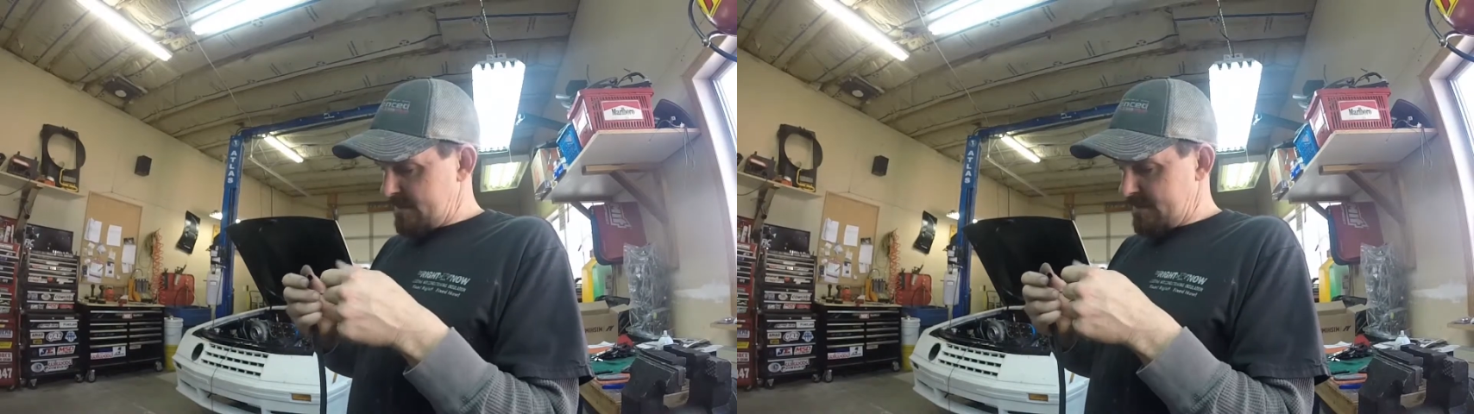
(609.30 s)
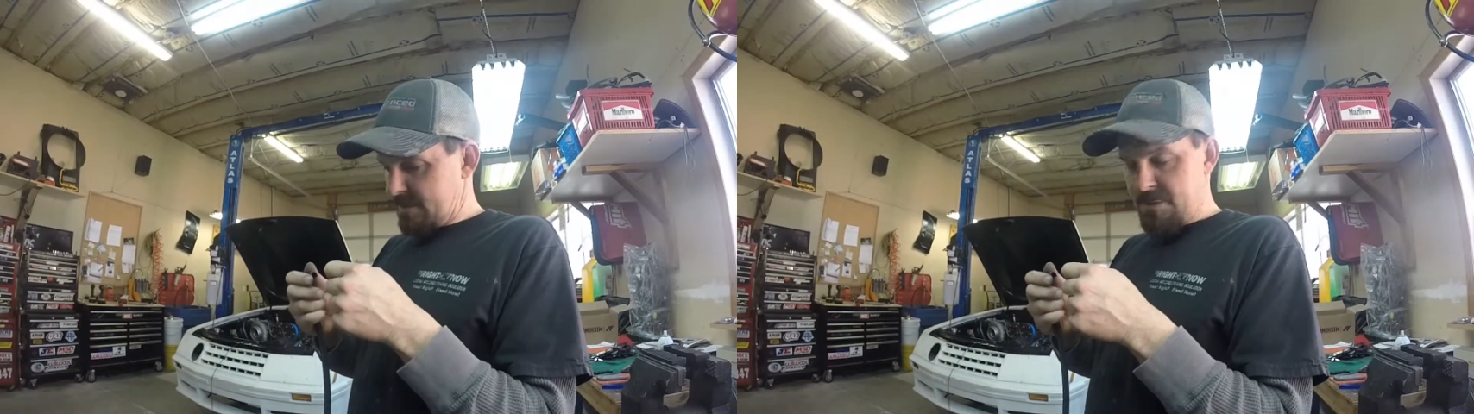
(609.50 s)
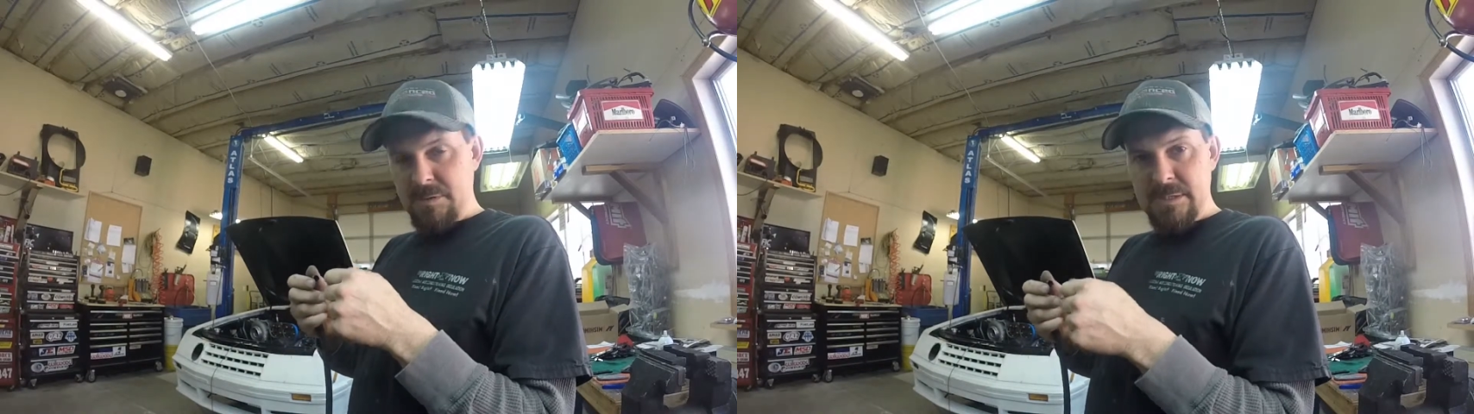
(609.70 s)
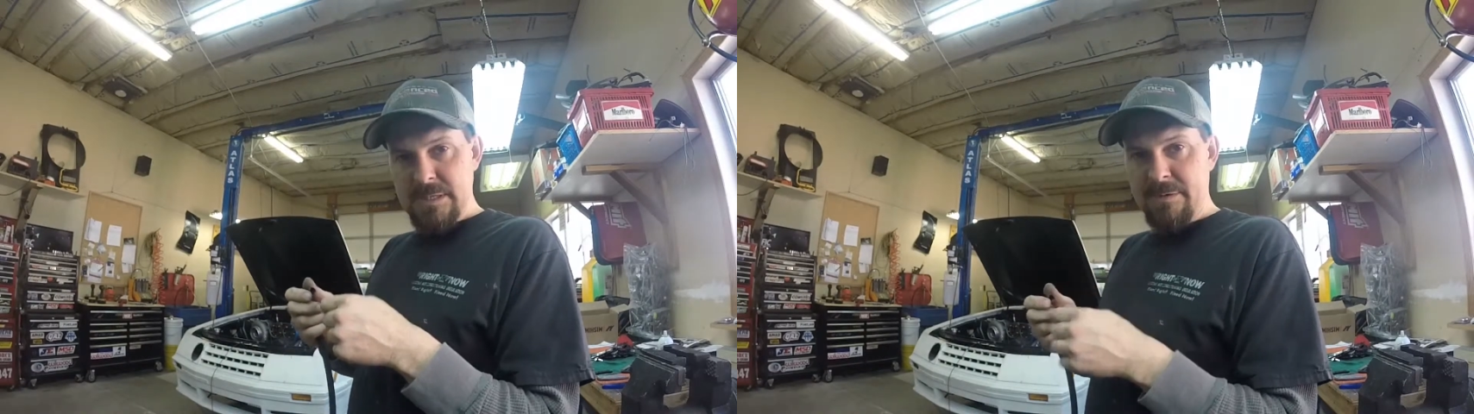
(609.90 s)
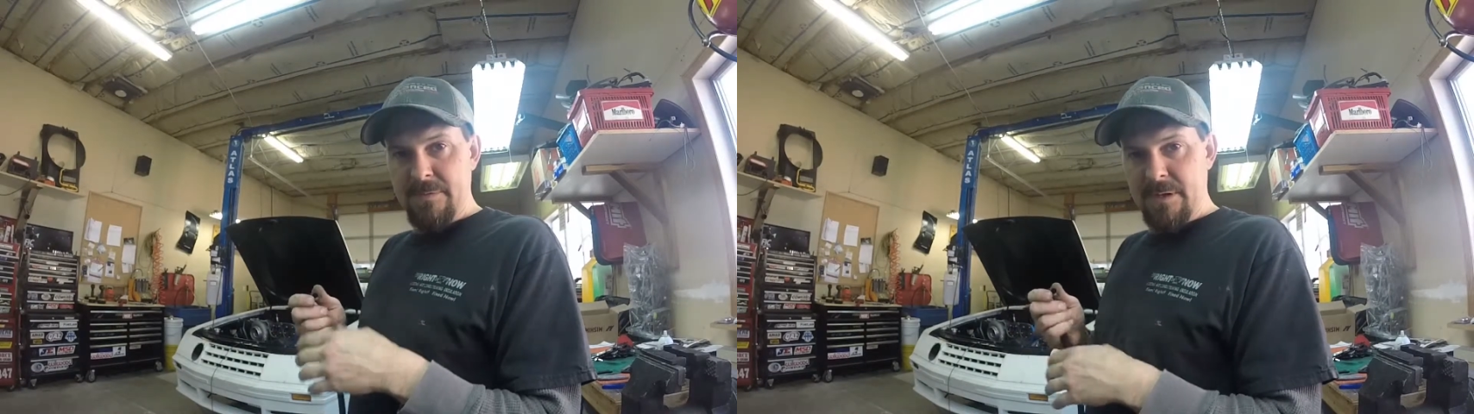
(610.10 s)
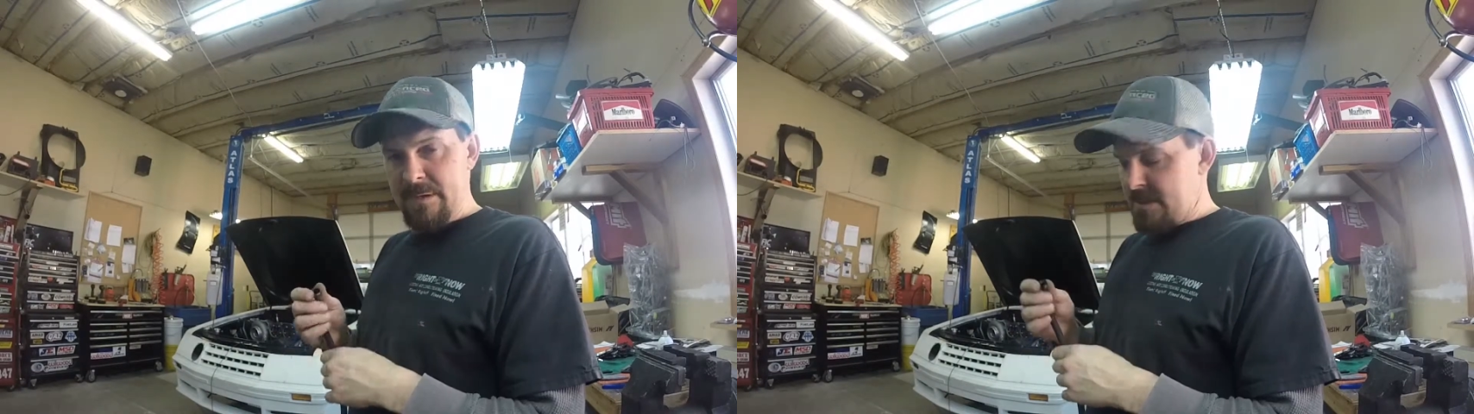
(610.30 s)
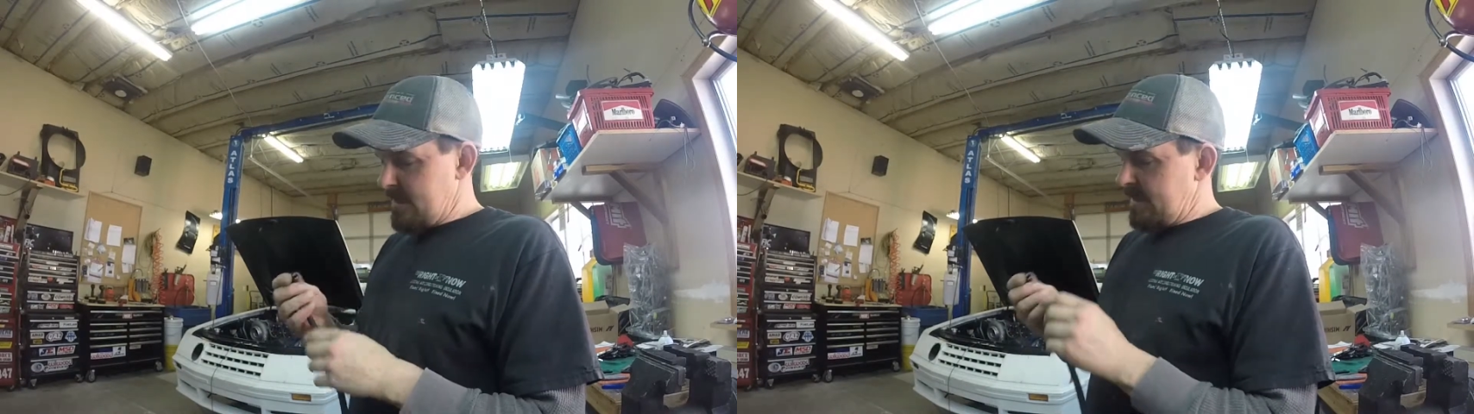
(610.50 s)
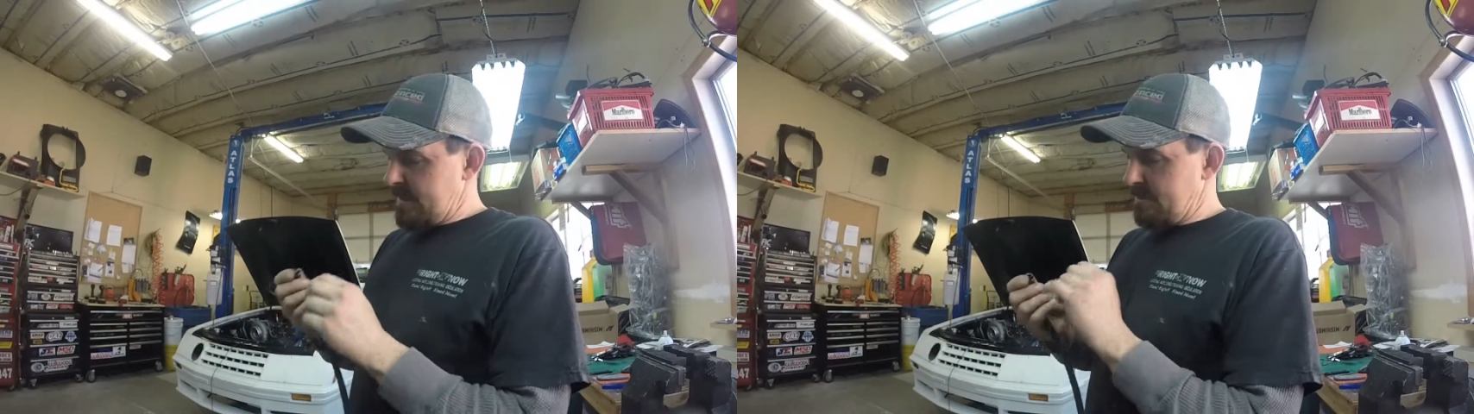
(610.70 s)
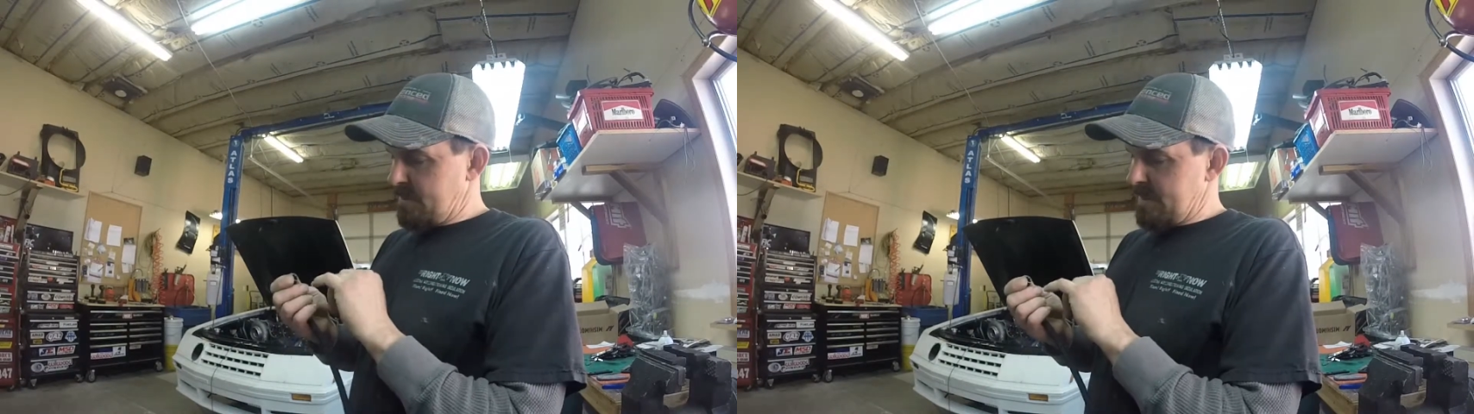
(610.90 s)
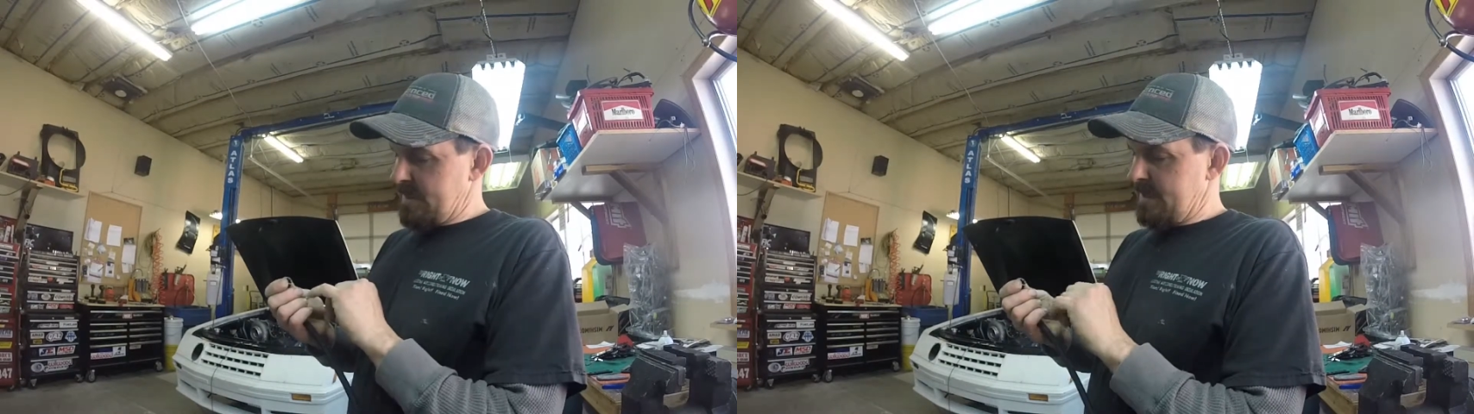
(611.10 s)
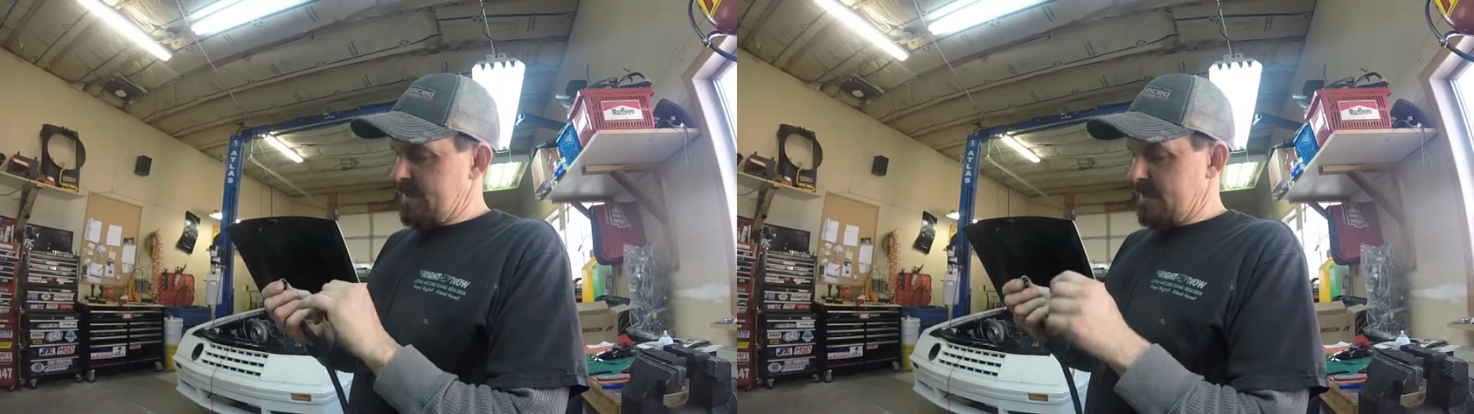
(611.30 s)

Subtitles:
the little gooey Teflon, and putting it